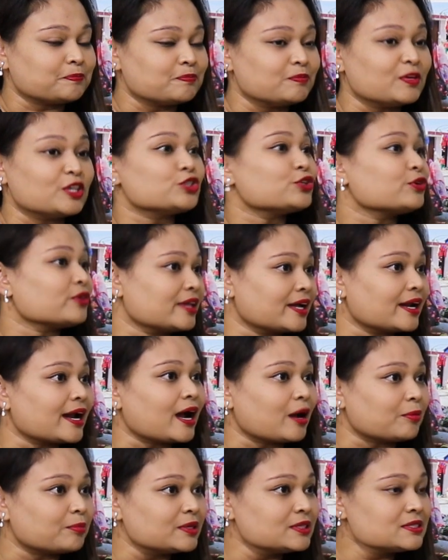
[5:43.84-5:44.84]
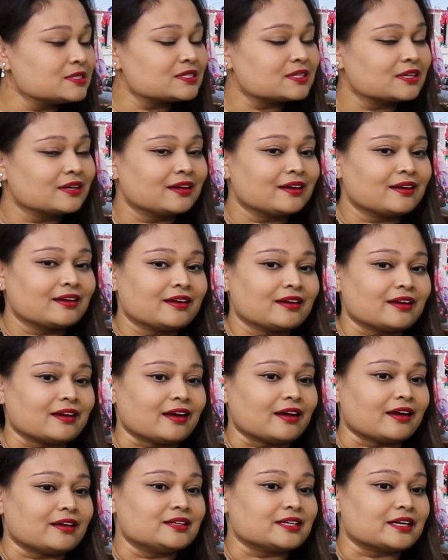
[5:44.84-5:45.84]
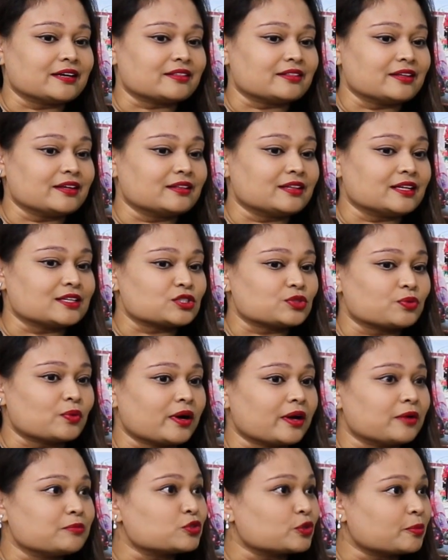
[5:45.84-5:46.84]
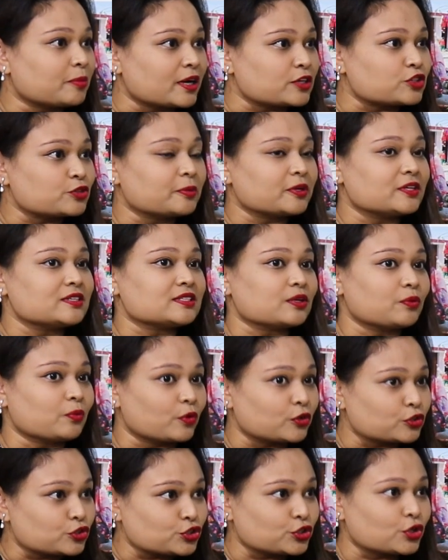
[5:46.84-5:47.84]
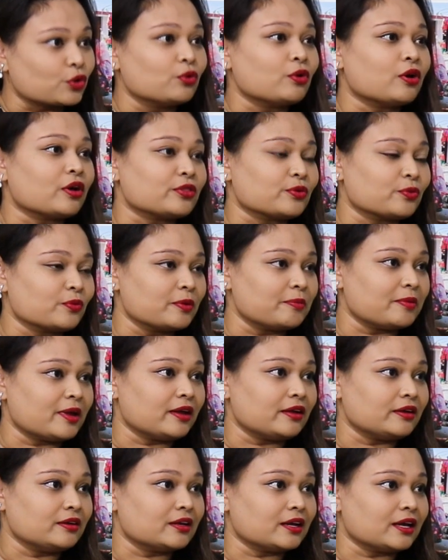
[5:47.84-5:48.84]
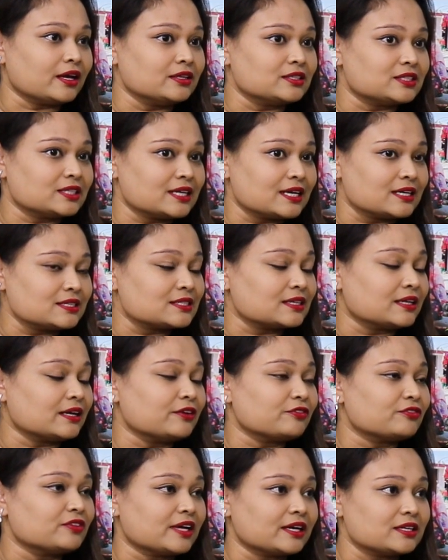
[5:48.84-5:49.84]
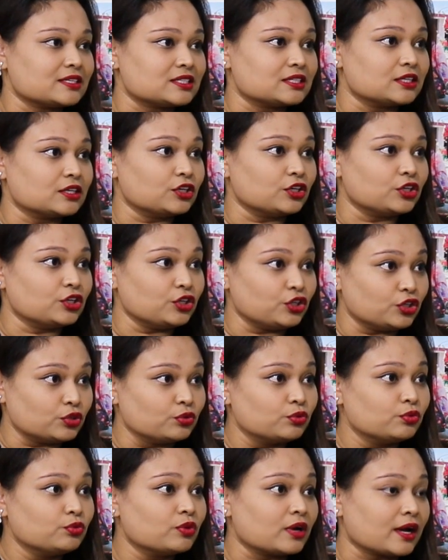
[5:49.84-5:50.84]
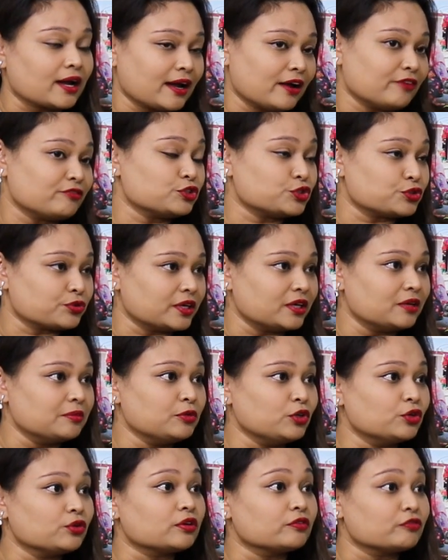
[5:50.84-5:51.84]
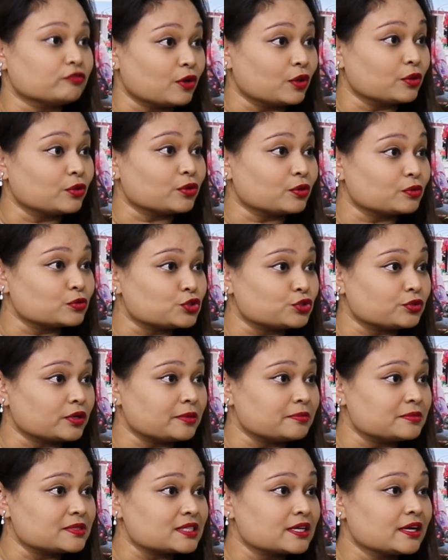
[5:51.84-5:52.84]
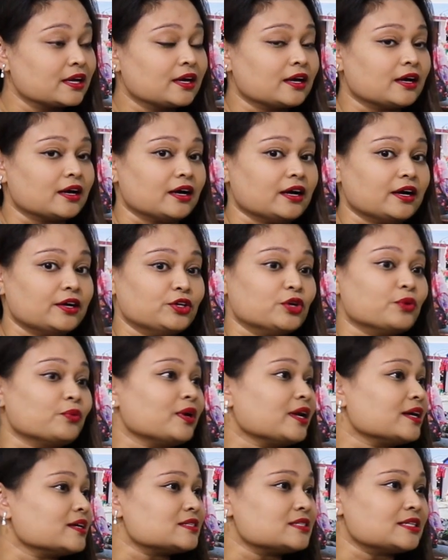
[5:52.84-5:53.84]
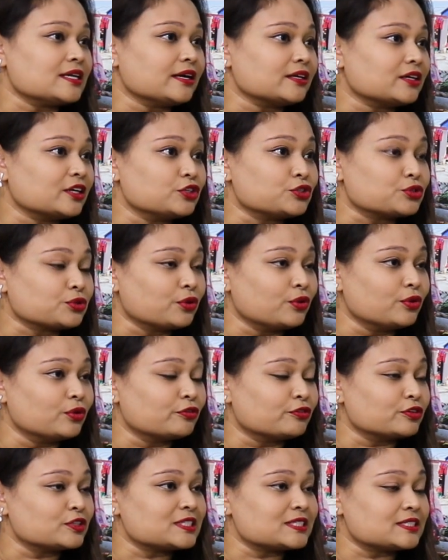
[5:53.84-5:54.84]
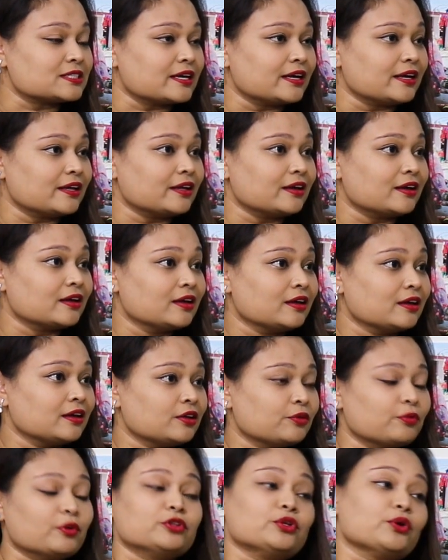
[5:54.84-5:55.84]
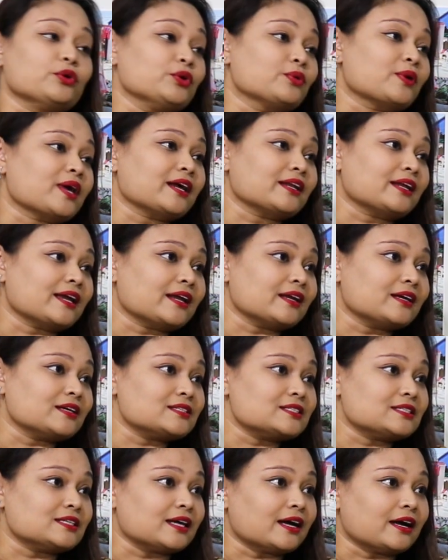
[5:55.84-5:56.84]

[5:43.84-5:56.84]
make sure that happens. And I think that's why I'm so passionate, because I want to show other women in today's life that you have a dream, you can follow those dreams. No one has that control over to say, well, no, you can't get it.